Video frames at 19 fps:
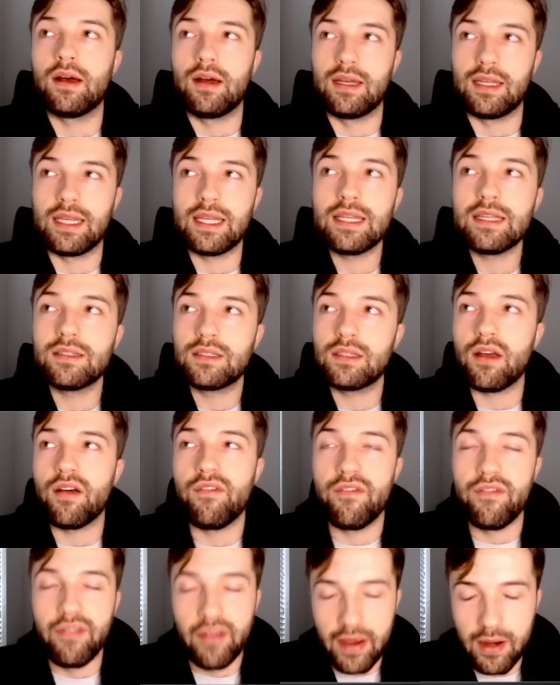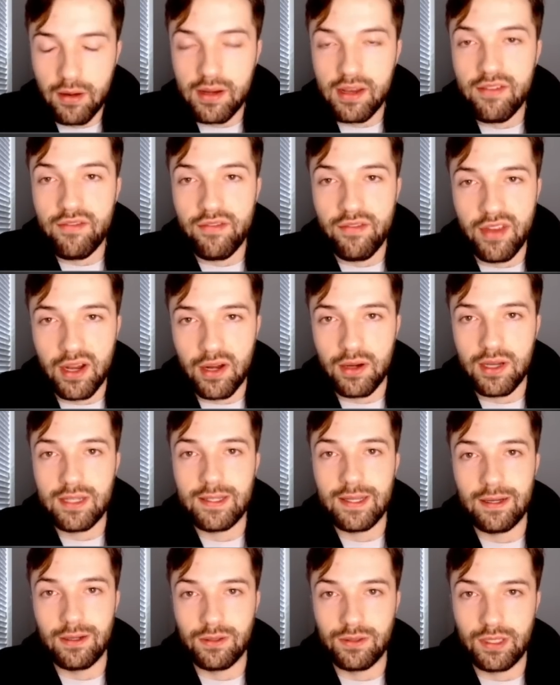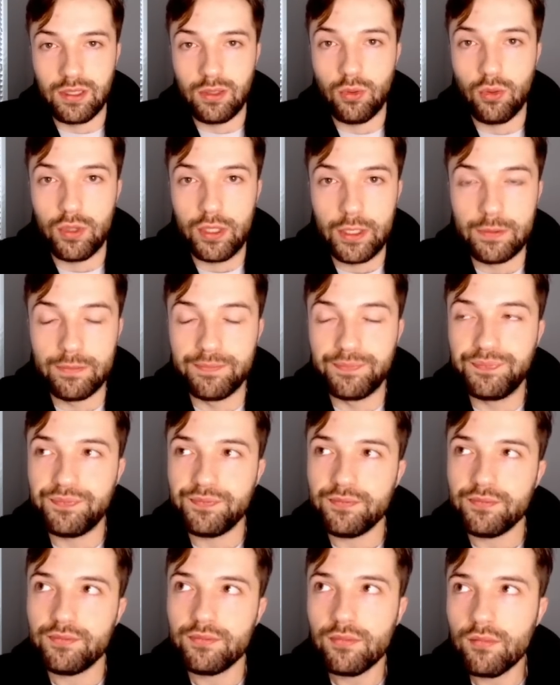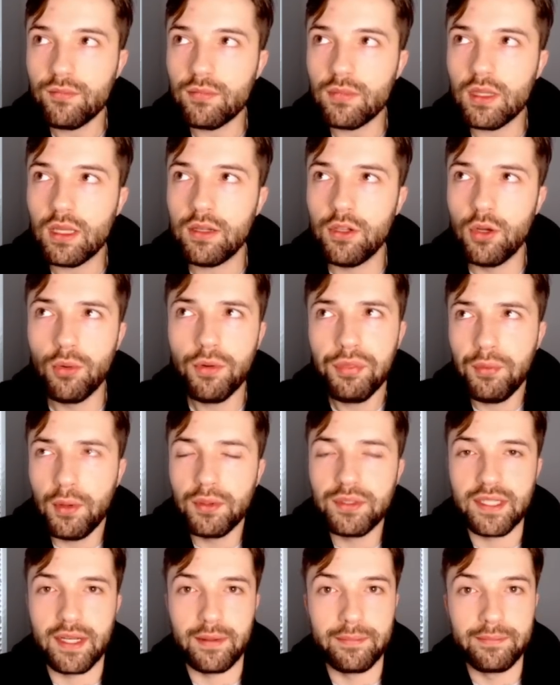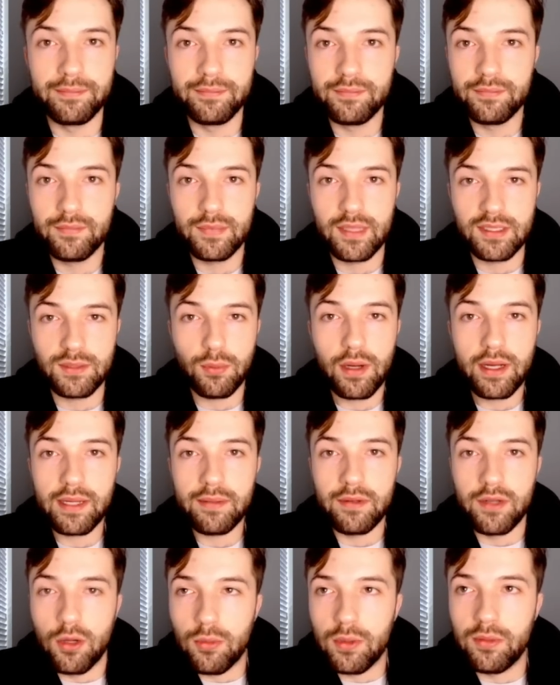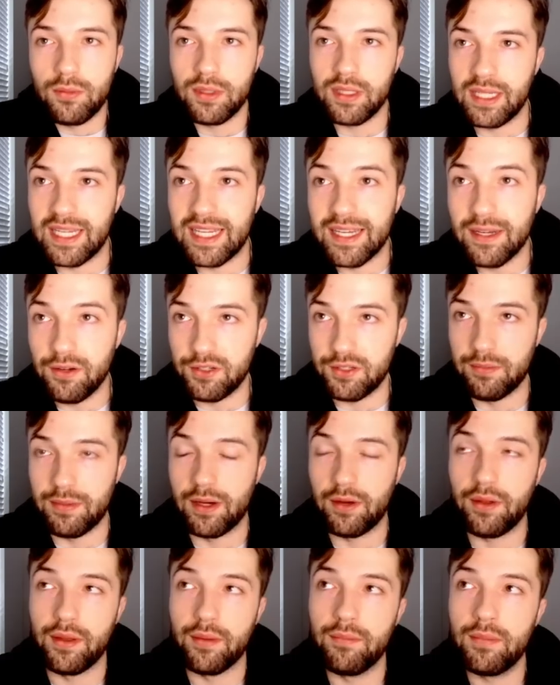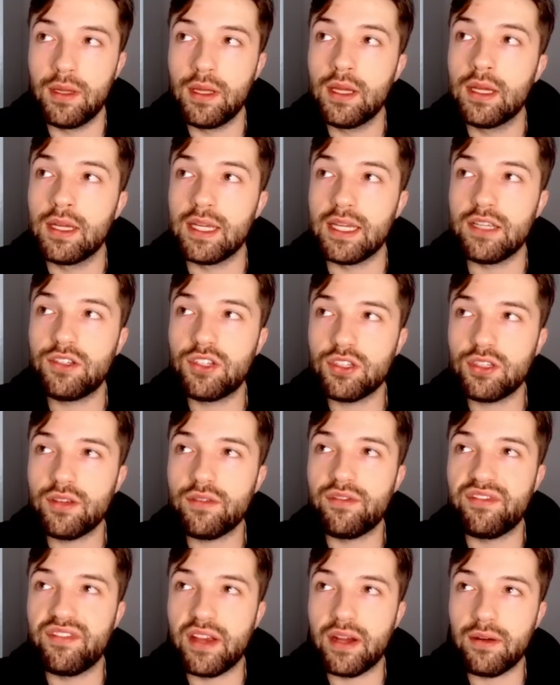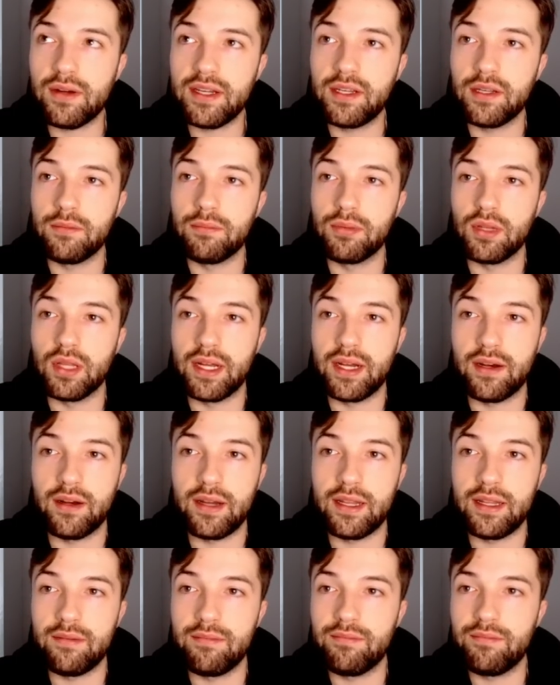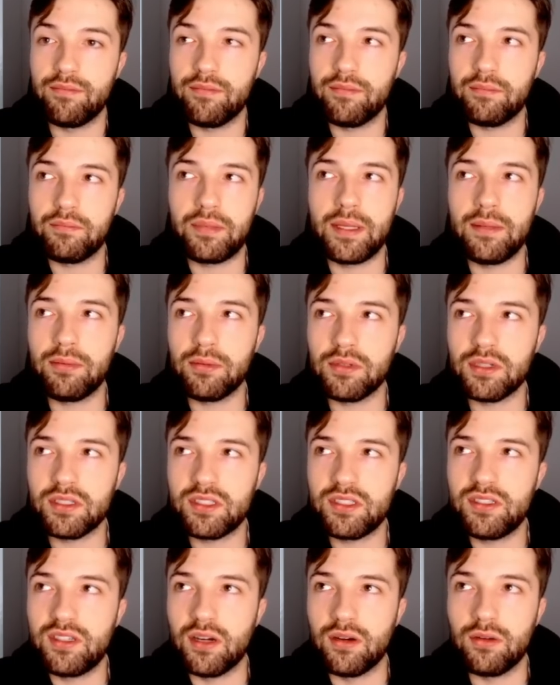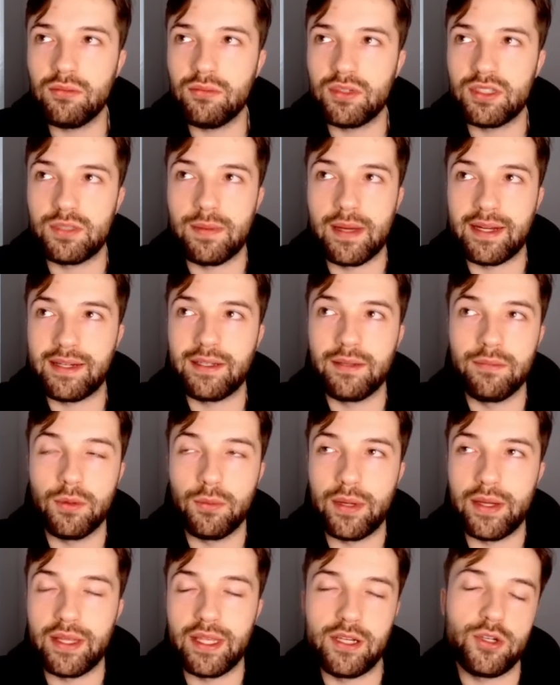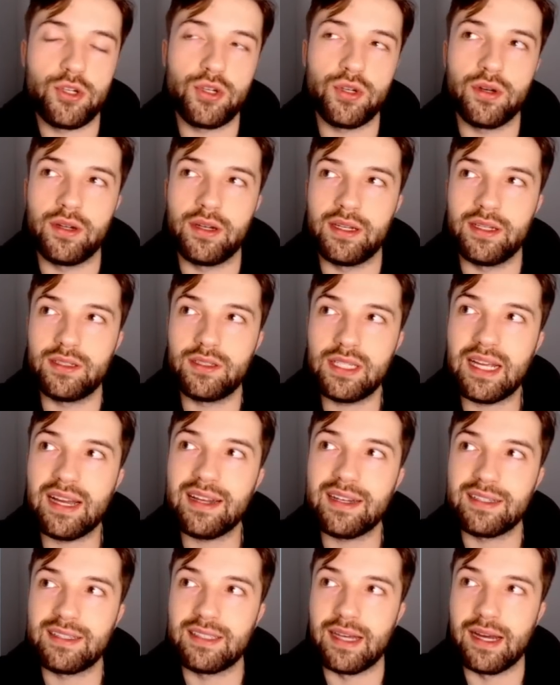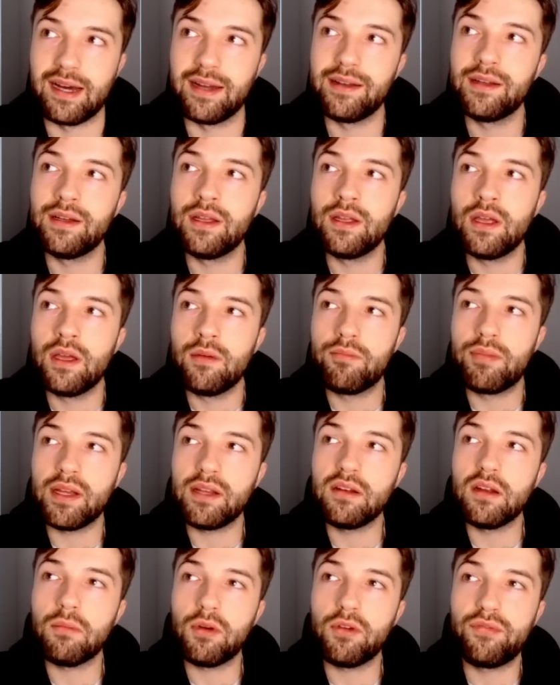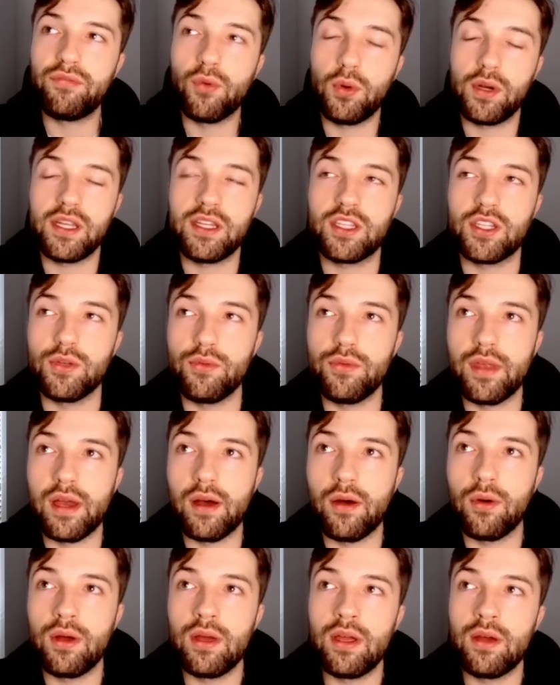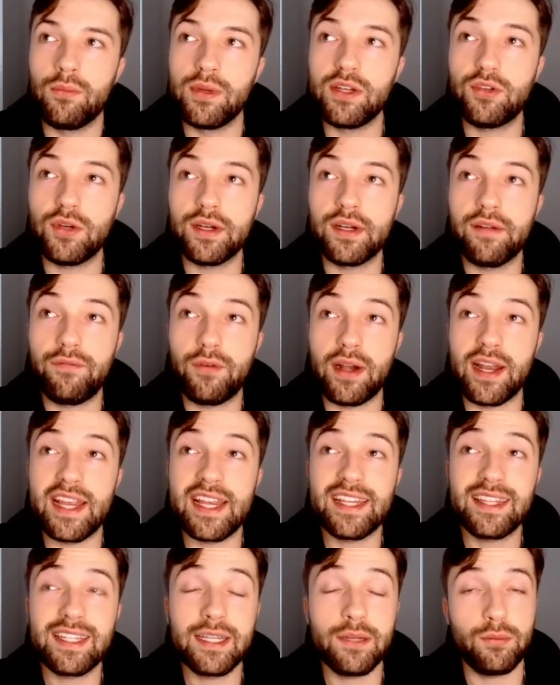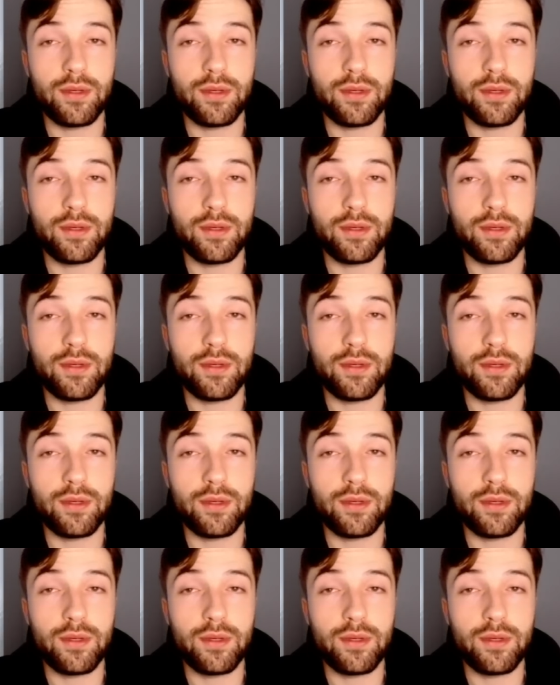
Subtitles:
he's a very, very talented corner. No one throws at him. That's why no one really hears about him. He's just a very good player, and people just don't respect him the way they should, and it's kind of sad. Pick number 42, though. We traded up for Anthony